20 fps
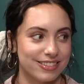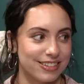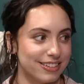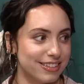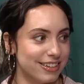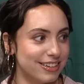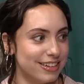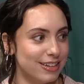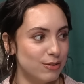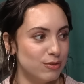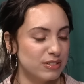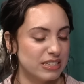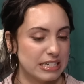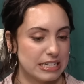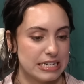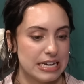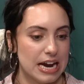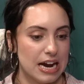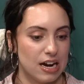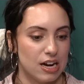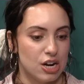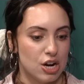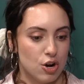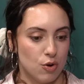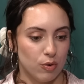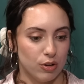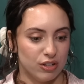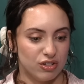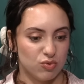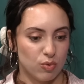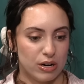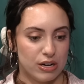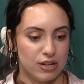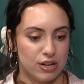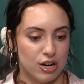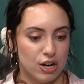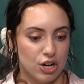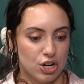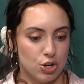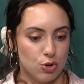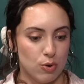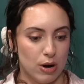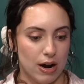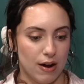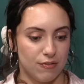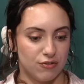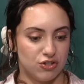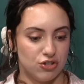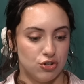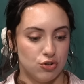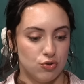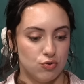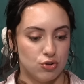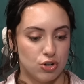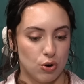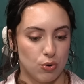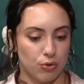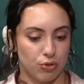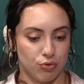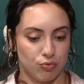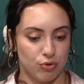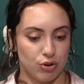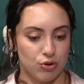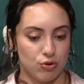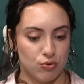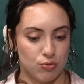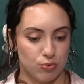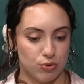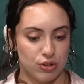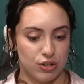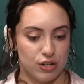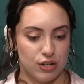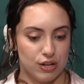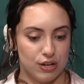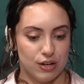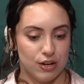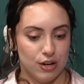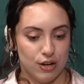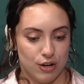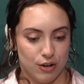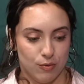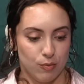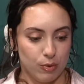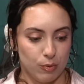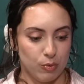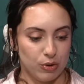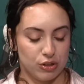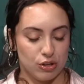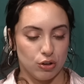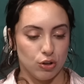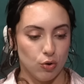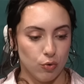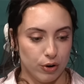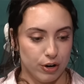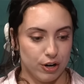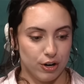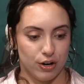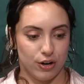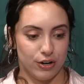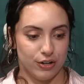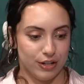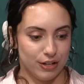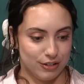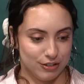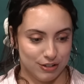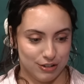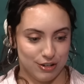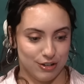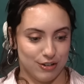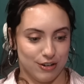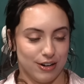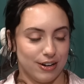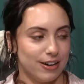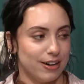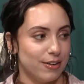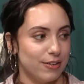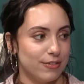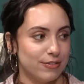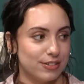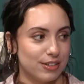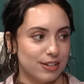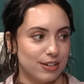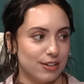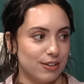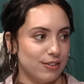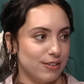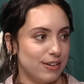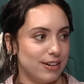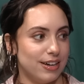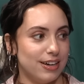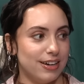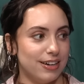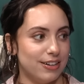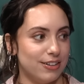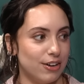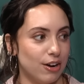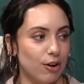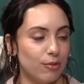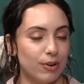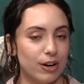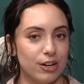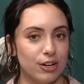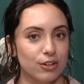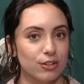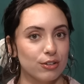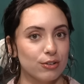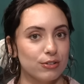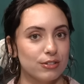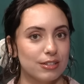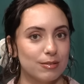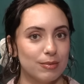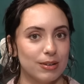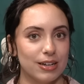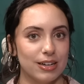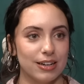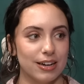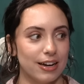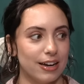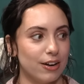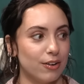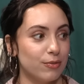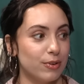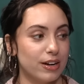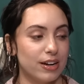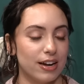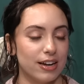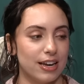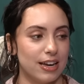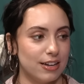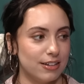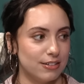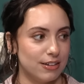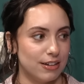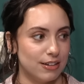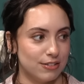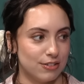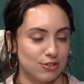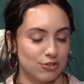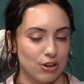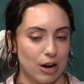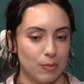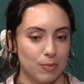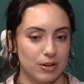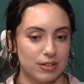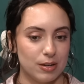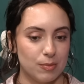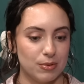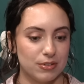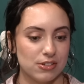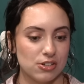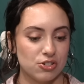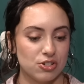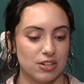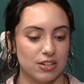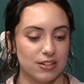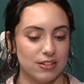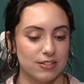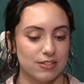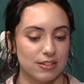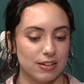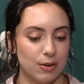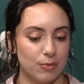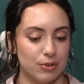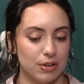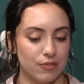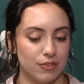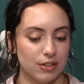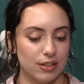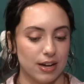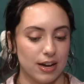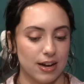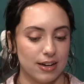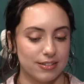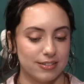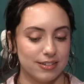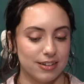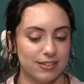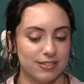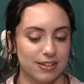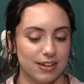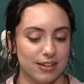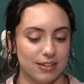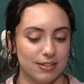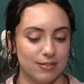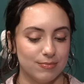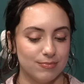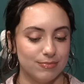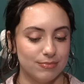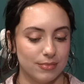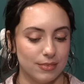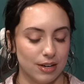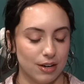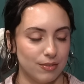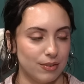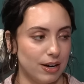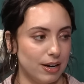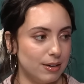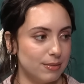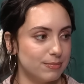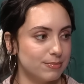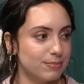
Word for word: and then he was like, Yeah, well, it's when you have to go through the w- with the lawyer and then da-da-da. And I was like, Okay, already you're losing me. Already I can't eh, describe what a deposition is. I would never last. And I said, My question